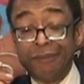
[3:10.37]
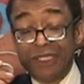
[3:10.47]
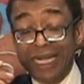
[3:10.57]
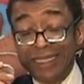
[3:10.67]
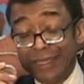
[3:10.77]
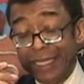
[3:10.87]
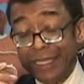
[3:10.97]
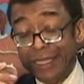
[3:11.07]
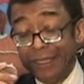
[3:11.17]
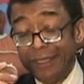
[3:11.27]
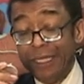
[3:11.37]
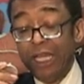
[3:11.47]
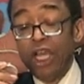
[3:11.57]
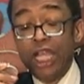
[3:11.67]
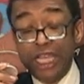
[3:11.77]
should I say,
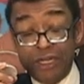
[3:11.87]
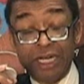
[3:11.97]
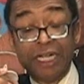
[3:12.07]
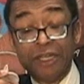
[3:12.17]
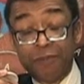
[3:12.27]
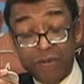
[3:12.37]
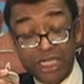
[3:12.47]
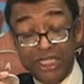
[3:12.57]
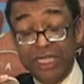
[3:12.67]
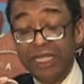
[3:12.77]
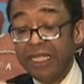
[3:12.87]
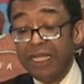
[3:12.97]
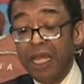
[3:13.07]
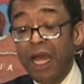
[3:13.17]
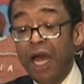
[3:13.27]
enter a depression,
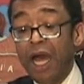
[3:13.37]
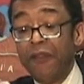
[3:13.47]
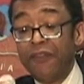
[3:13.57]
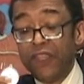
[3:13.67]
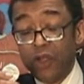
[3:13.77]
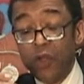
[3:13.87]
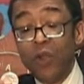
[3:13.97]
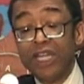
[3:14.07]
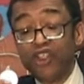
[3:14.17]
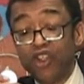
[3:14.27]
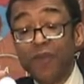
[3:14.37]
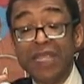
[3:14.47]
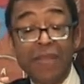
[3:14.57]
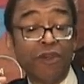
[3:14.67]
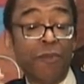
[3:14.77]
the only way that you're going
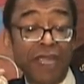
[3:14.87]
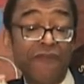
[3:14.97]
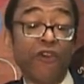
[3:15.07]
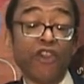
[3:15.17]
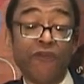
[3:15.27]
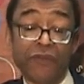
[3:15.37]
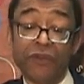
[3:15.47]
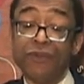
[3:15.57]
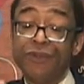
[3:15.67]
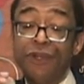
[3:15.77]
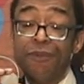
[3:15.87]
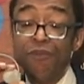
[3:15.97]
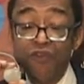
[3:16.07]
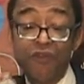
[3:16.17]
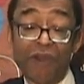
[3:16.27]
to be able to pay for your food, or
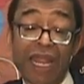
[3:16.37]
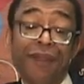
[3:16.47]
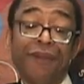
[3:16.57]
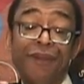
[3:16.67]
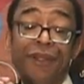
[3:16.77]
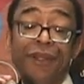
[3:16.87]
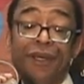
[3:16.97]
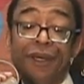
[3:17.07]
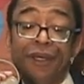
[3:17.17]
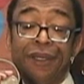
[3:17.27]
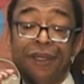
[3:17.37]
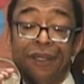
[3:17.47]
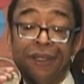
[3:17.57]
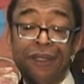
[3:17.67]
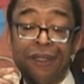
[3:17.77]
move around,
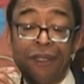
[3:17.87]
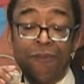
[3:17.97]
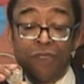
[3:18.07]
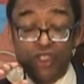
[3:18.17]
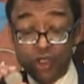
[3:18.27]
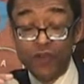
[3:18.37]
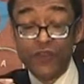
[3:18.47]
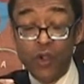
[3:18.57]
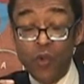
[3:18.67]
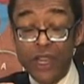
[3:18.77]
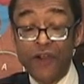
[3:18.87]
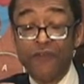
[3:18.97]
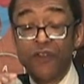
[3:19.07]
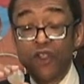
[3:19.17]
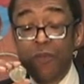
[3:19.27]
or preserve your
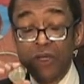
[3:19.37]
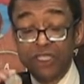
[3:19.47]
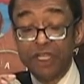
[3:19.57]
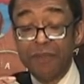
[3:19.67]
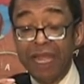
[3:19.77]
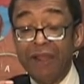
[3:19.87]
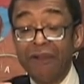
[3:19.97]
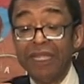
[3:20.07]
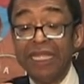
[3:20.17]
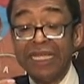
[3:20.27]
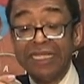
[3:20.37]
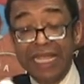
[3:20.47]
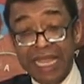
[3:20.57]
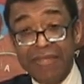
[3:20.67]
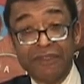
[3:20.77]
wealth or your purchasing power is
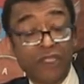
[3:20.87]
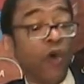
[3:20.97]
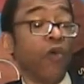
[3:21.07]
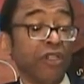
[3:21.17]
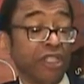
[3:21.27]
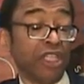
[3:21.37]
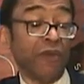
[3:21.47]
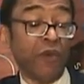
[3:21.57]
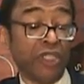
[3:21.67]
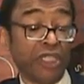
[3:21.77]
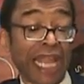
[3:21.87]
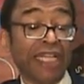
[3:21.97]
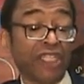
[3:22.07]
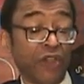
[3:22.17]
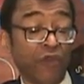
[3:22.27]
to have this gold and silver, which is
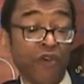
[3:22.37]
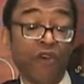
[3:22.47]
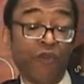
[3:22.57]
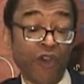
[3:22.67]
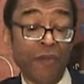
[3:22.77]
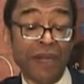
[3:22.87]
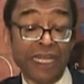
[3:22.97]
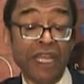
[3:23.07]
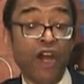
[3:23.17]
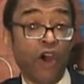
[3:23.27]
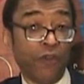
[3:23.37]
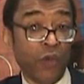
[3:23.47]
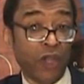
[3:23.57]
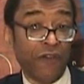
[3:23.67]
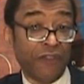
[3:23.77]
actually the real money, or the
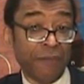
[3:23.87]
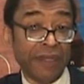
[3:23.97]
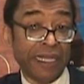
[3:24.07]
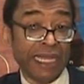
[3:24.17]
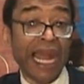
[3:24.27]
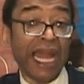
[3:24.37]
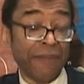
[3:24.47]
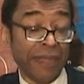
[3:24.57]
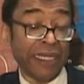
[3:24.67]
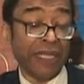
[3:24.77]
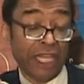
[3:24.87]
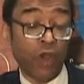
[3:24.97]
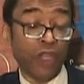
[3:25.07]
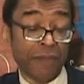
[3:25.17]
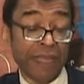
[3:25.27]
wealth that God made, or
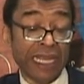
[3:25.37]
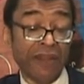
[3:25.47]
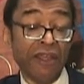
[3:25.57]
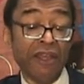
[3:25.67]
Elohim made,